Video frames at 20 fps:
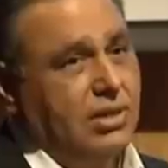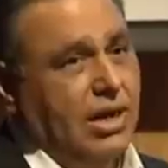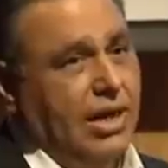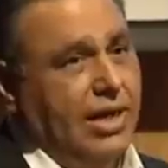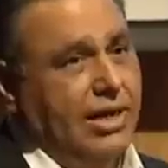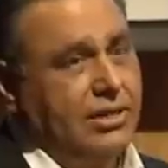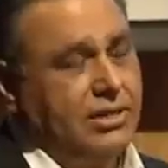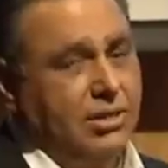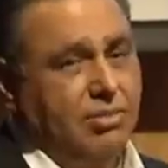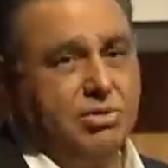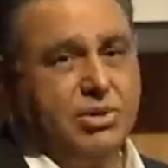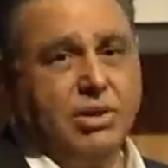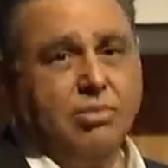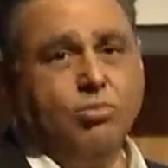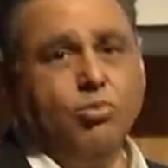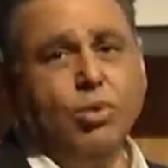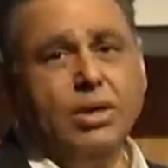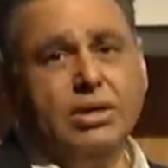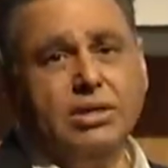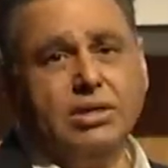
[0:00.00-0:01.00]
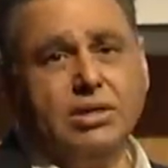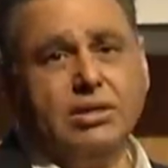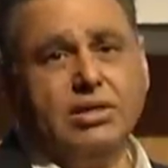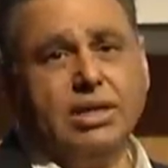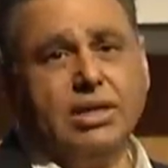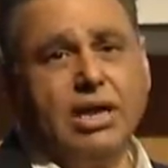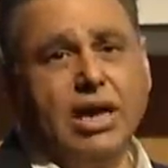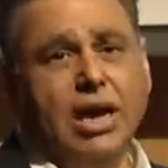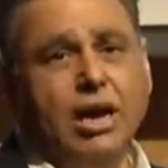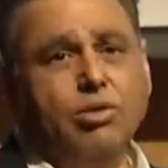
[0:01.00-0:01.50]
I sometimes wonder
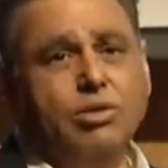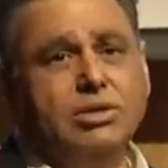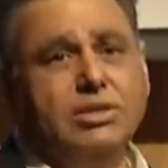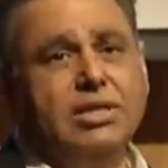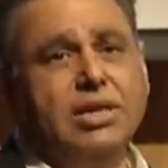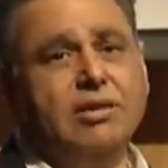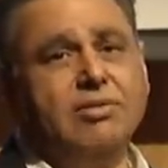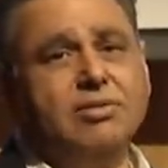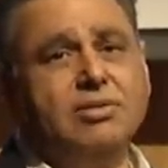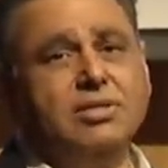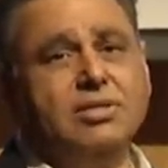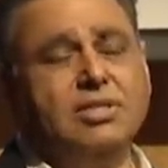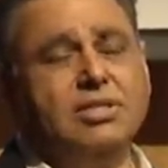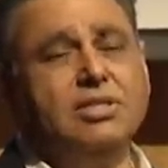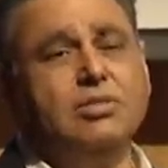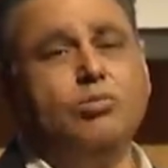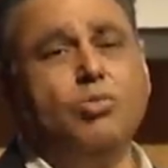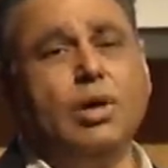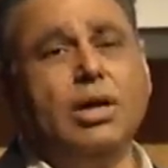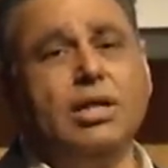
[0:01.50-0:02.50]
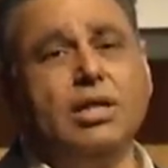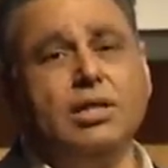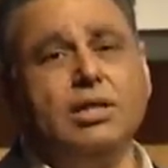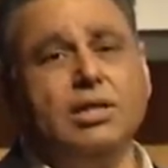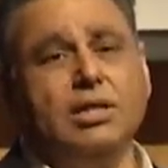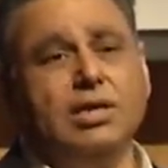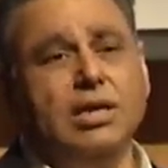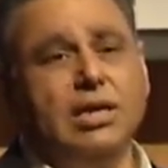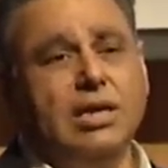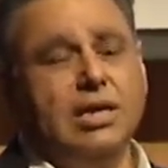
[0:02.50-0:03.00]
that how does that sit
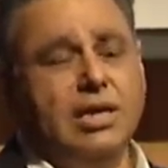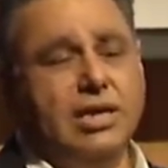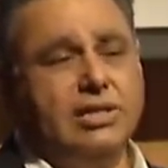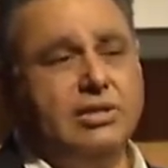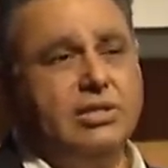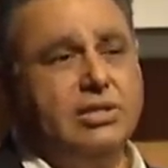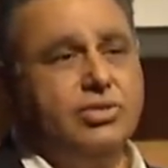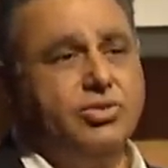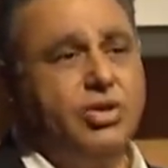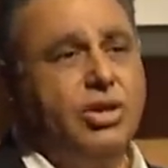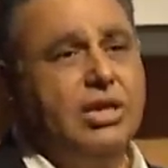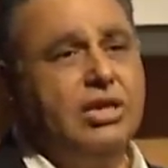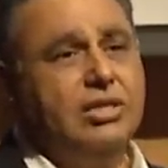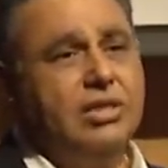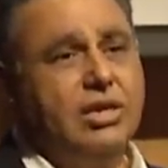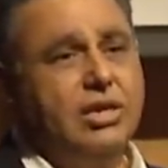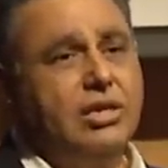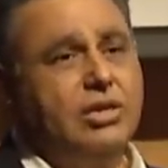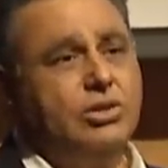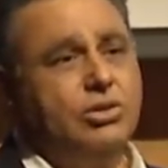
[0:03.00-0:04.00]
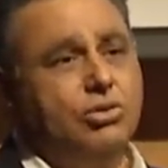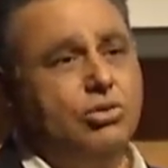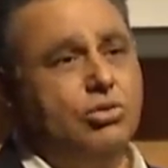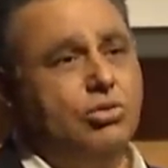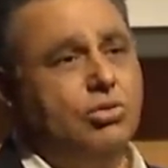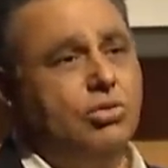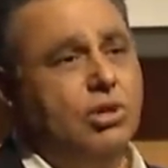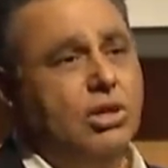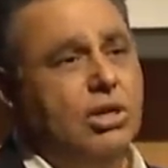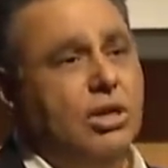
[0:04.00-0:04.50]
well? Is it really there
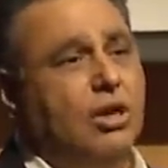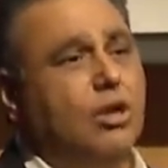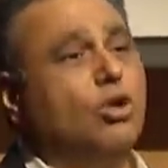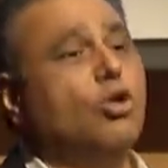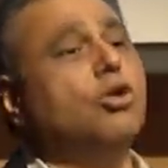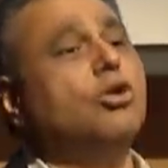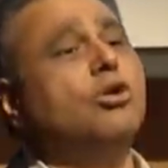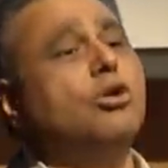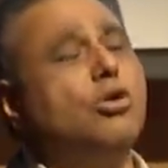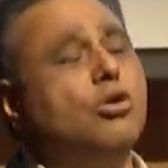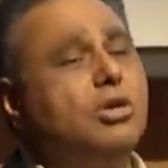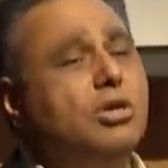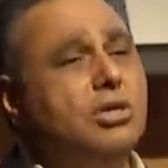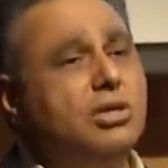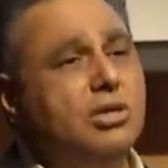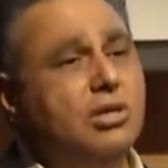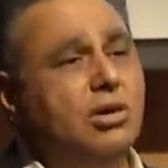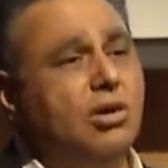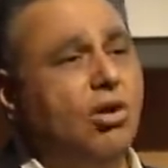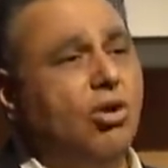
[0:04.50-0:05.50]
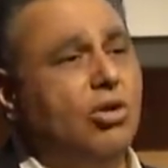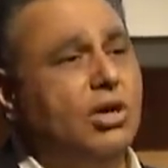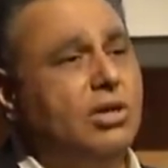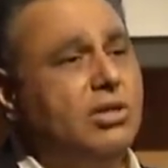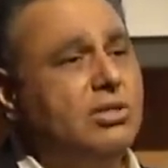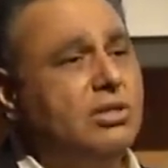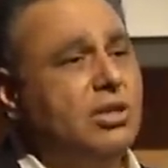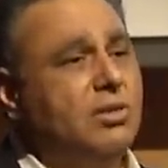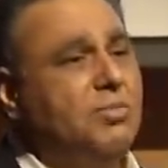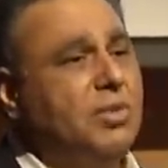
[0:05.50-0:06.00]
to look good, or
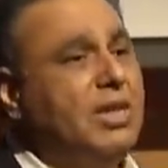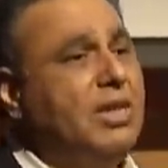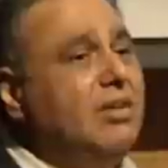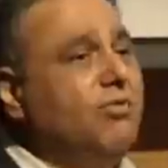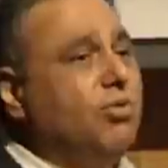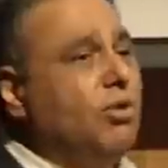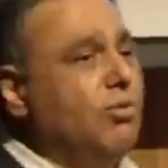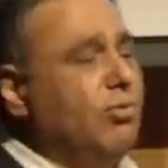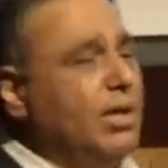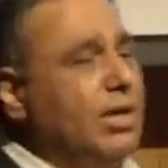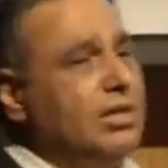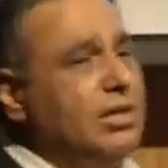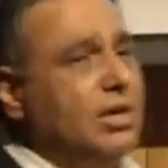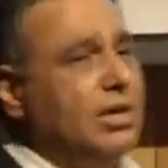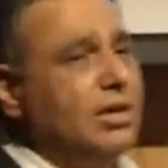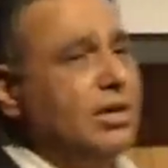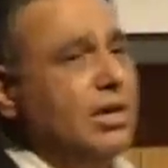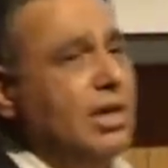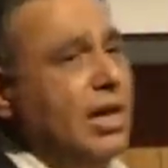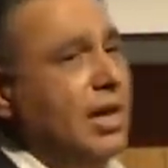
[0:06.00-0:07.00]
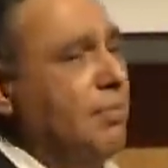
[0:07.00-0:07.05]
is there a meaningful way they're